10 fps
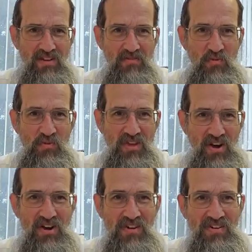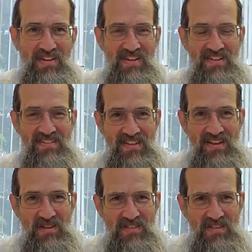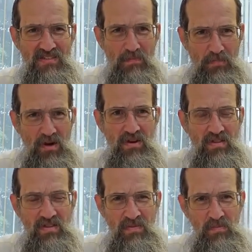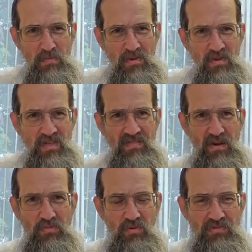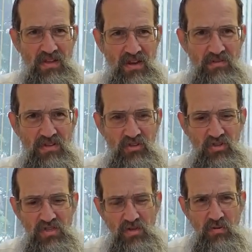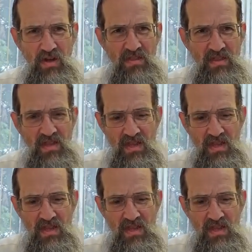of who we are, setting ourselves apart because of our beautiful heritage and so on.